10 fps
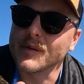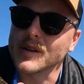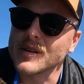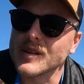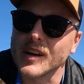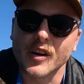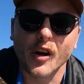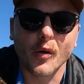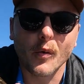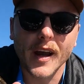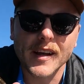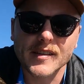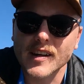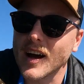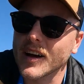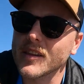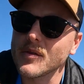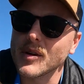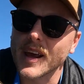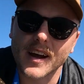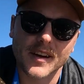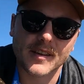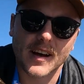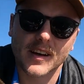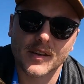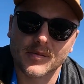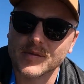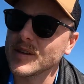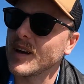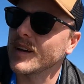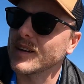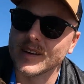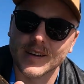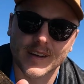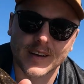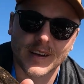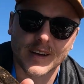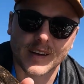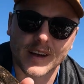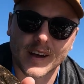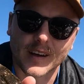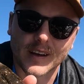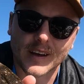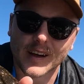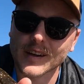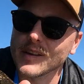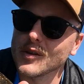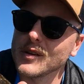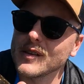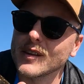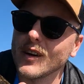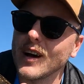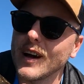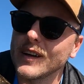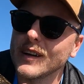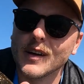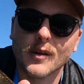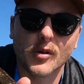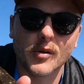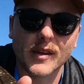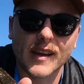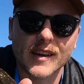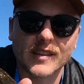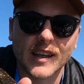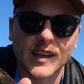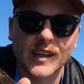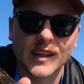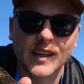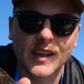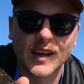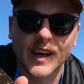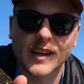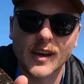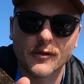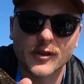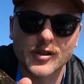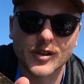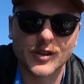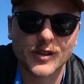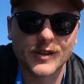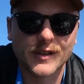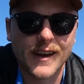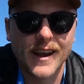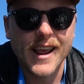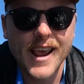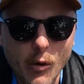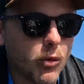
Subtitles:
You just need to know where to target them and how to target them. So yeah, I'm gonna deal with this guy, put him in the esky and keep fishing. Woo!